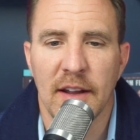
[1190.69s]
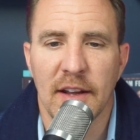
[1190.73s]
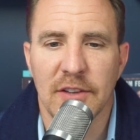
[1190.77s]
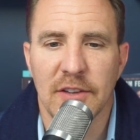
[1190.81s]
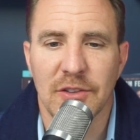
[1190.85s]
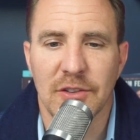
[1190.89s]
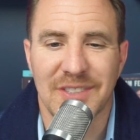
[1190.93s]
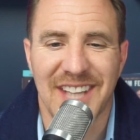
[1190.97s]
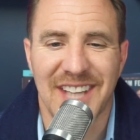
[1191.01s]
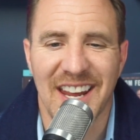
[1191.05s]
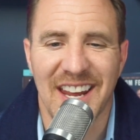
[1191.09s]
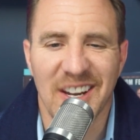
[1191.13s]

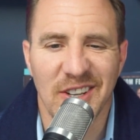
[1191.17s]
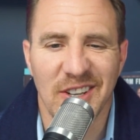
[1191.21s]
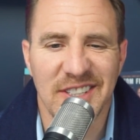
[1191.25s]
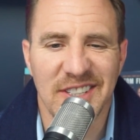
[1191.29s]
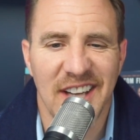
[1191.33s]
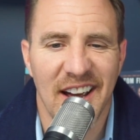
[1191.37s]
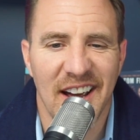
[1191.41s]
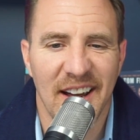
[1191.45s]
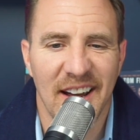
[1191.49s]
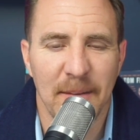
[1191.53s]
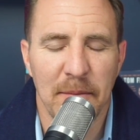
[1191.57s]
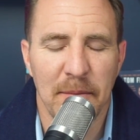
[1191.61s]
So take your
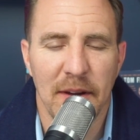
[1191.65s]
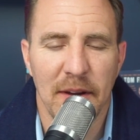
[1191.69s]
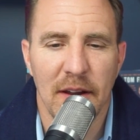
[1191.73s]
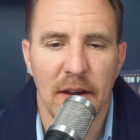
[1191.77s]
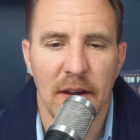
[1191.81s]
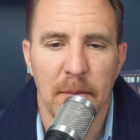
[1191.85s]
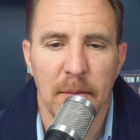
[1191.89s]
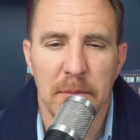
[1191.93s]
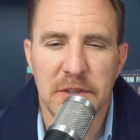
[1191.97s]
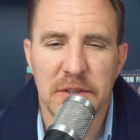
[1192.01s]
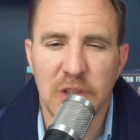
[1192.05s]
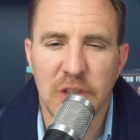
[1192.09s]
time,
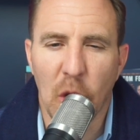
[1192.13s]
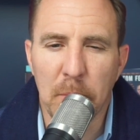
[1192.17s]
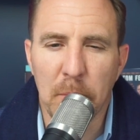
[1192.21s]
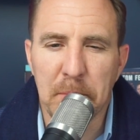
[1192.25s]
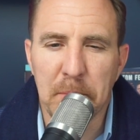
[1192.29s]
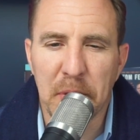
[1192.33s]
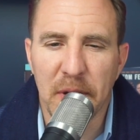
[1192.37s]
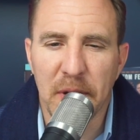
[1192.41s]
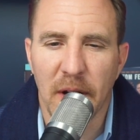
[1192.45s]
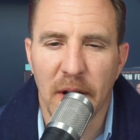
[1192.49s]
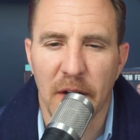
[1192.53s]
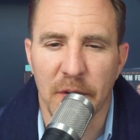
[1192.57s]
but don't
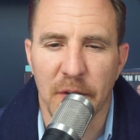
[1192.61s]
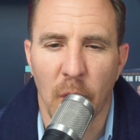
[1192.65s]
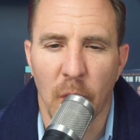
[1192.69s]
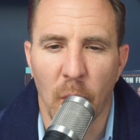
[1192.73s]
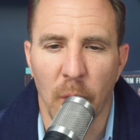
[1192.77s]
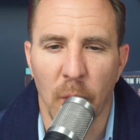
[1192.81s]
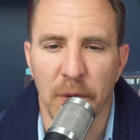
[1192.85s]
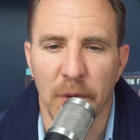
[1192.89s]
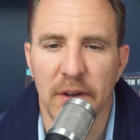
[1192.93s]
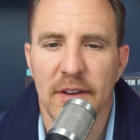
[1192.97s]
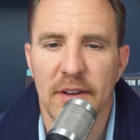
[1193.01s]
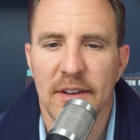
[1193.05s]
put it on
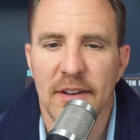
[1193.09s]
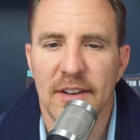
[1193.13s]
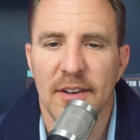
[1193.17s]
hold.